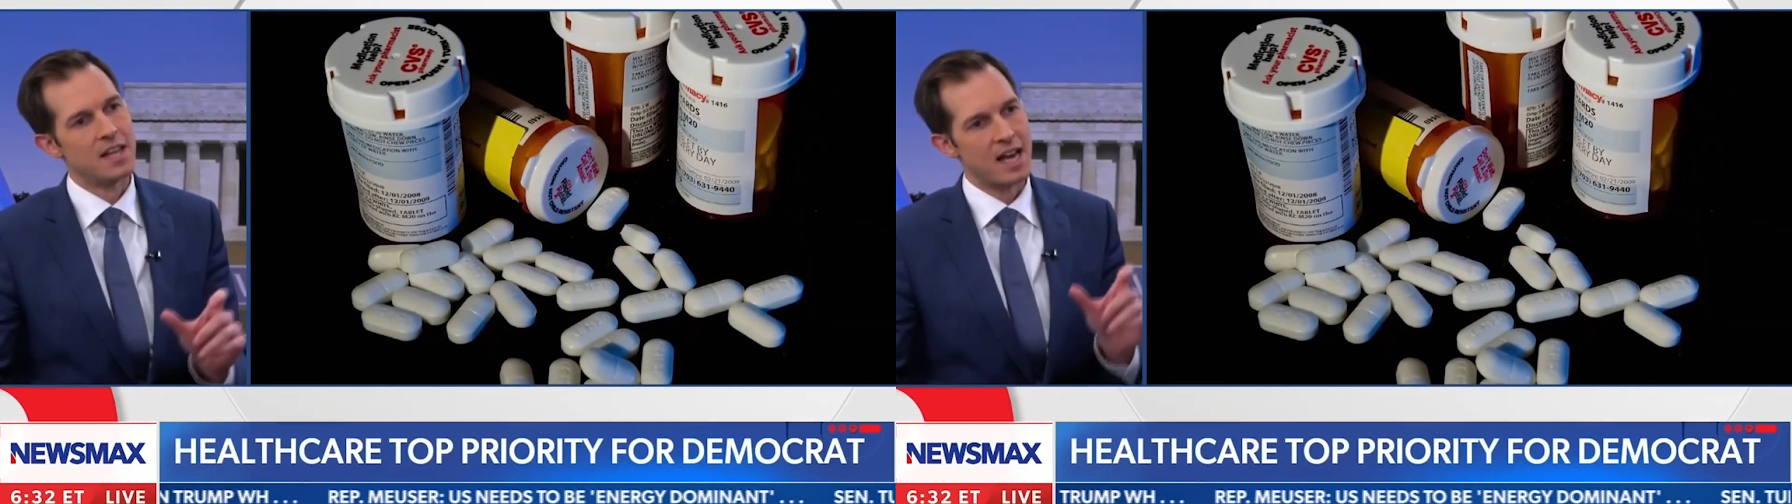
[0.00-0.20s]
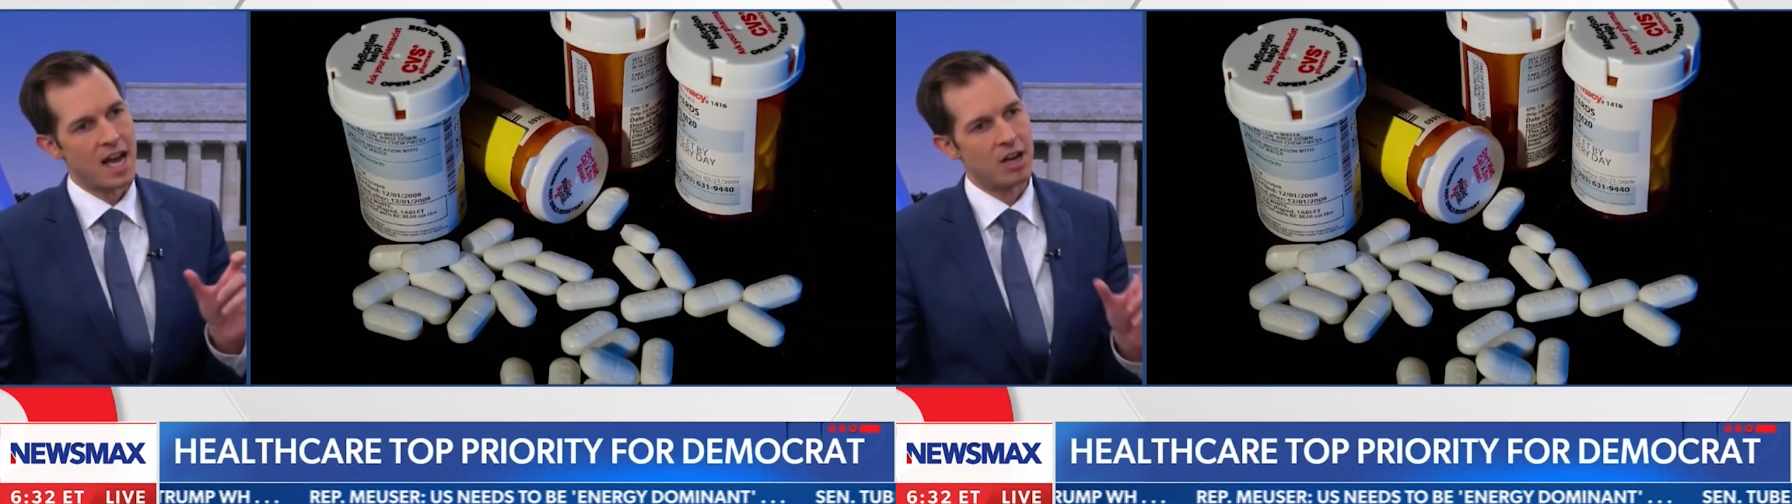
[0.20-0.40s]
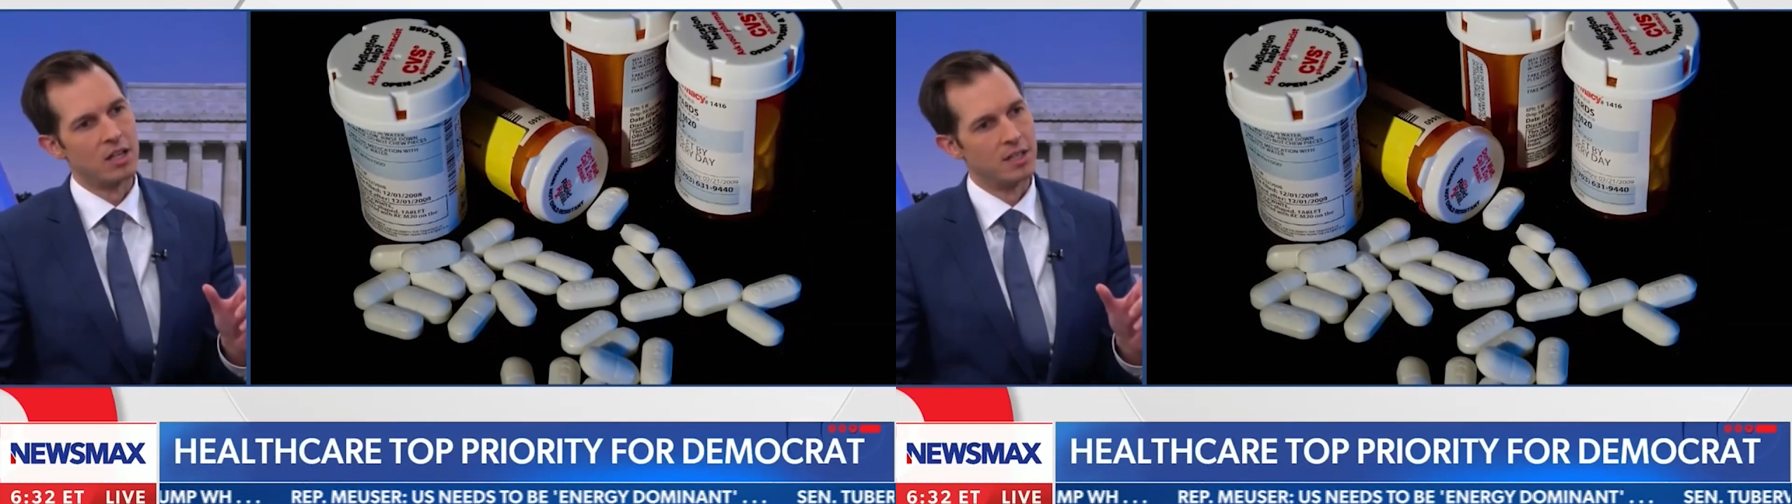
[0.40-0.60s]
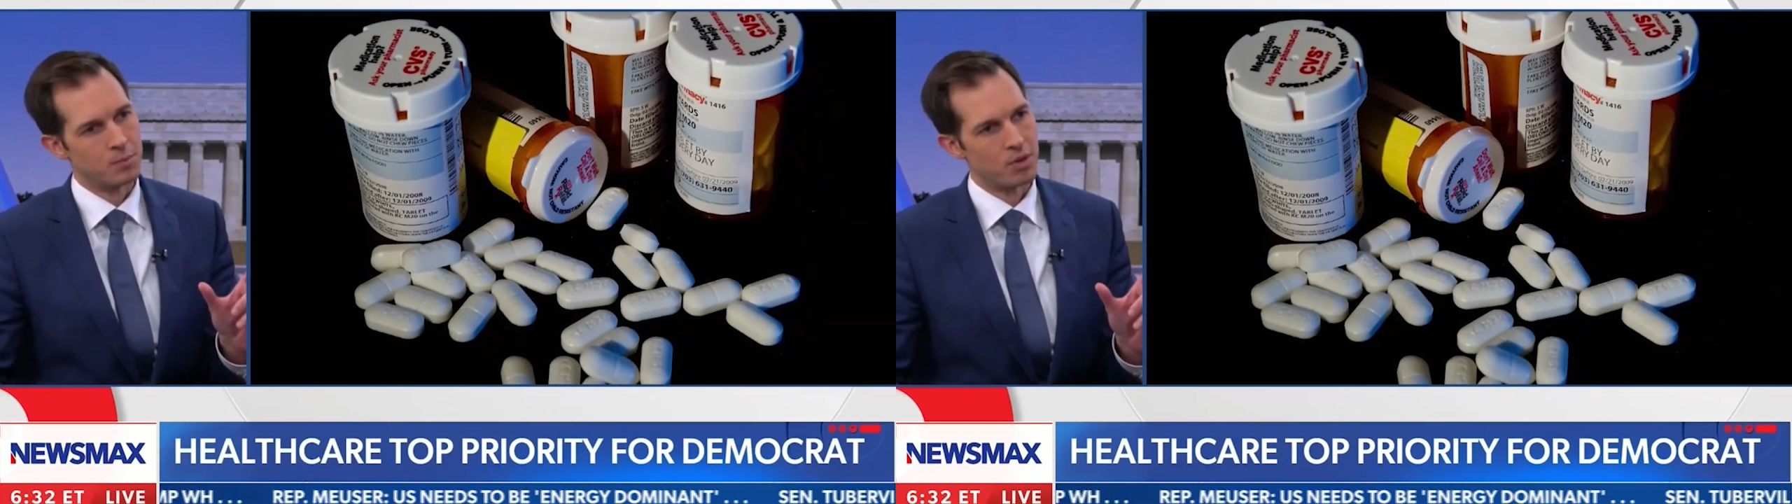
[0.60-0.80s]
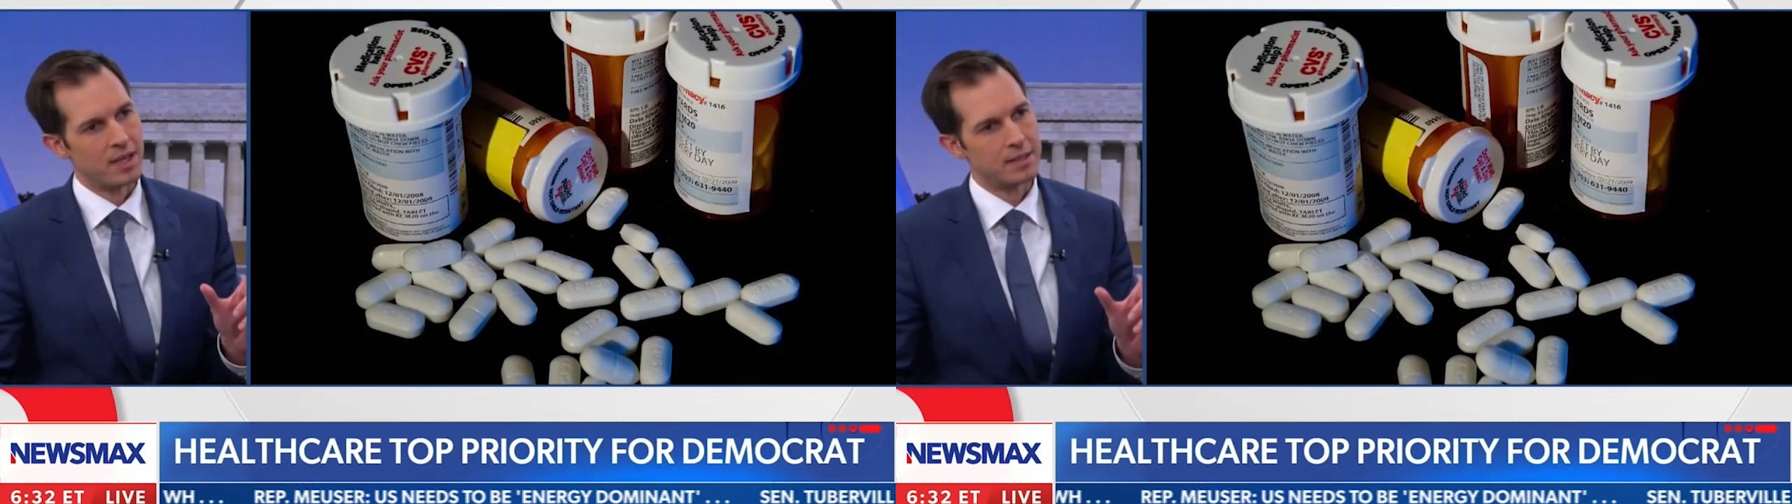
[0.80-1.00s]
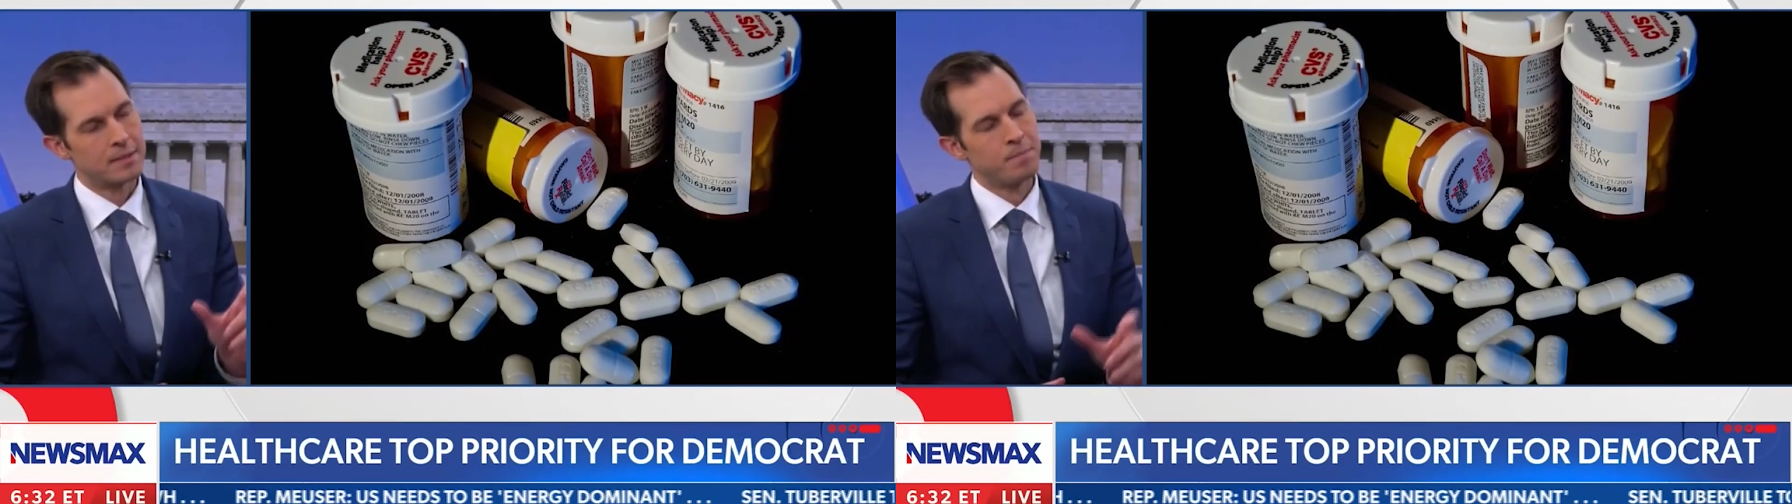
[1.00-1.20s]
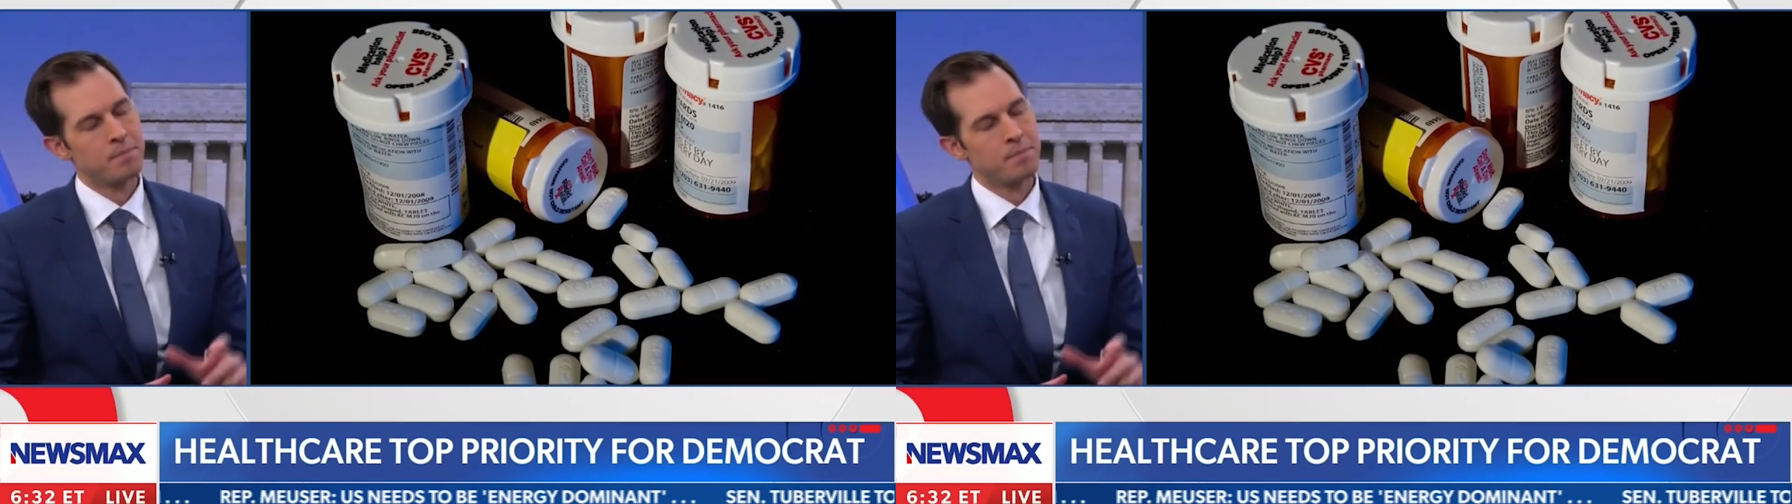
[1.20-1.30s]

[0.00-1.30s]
on that higher list price.